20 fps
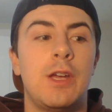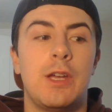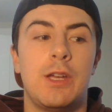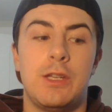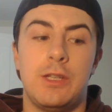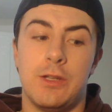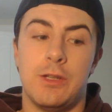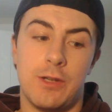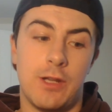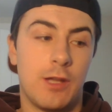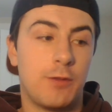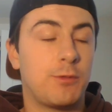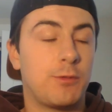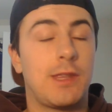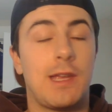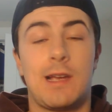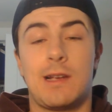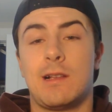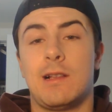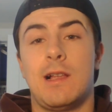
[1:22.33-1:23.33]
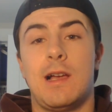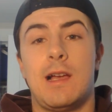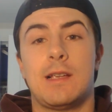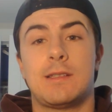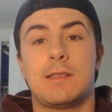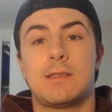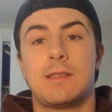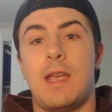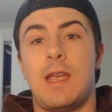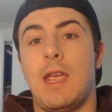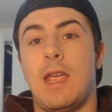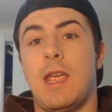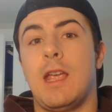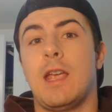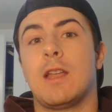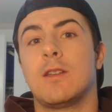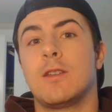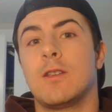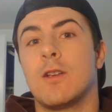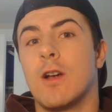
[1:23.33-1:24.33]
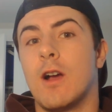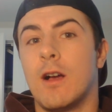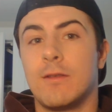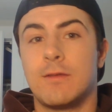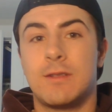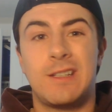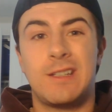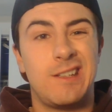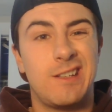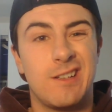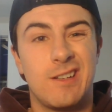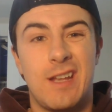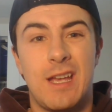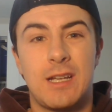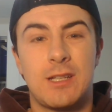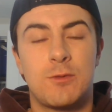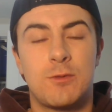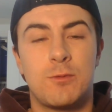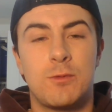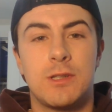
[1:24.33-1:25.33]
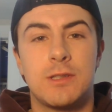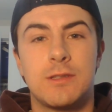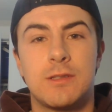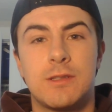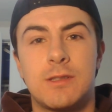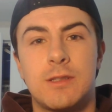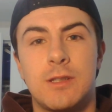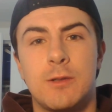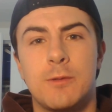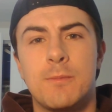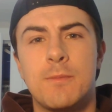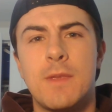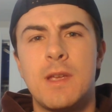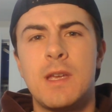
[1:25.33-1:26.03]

you're done with that class and you're off to your next one. So